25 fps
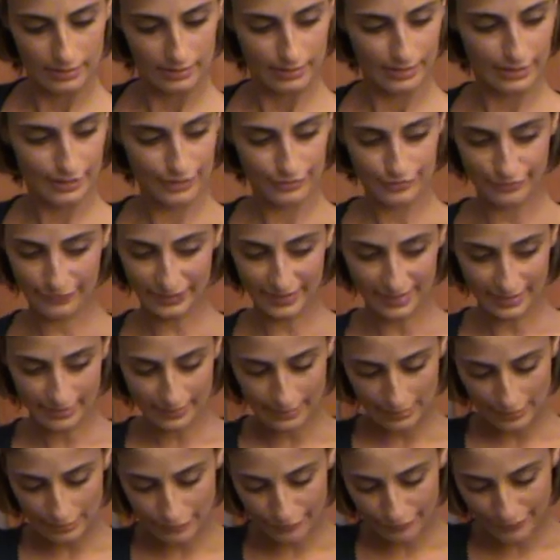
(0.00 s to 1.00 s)
it
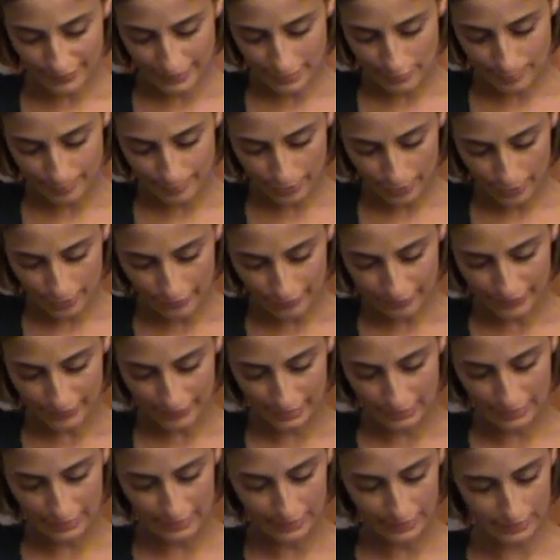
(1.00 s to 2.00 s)
fits
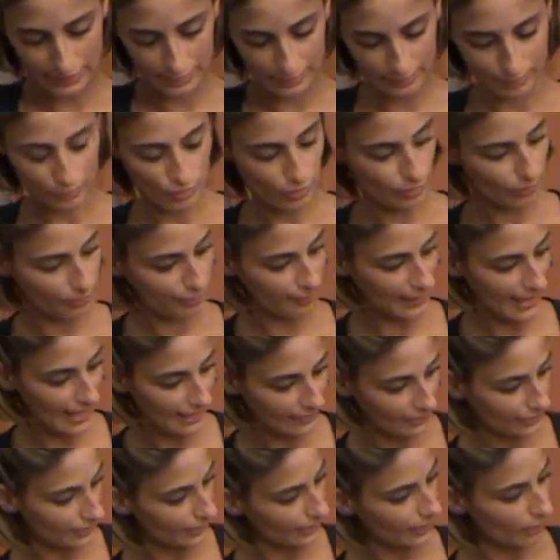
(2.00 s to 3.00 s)
perfectly,
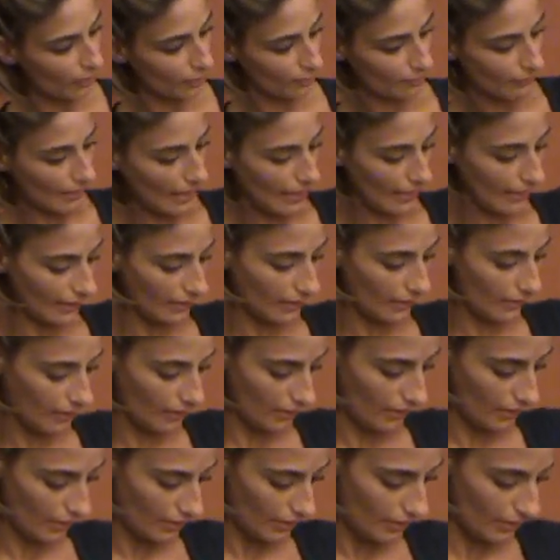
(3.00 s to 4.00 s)
better on my
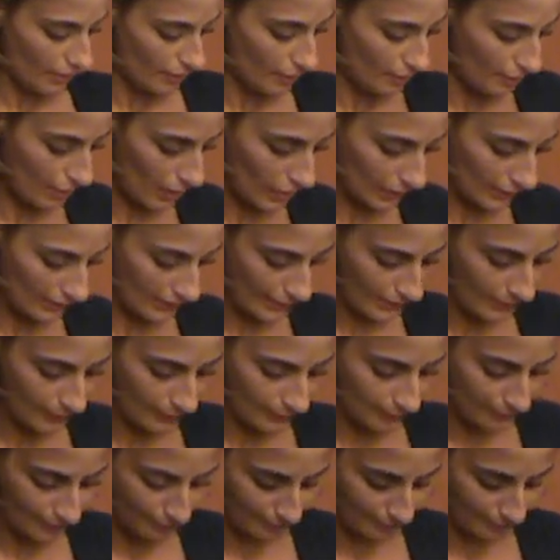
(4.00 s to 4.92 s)
body.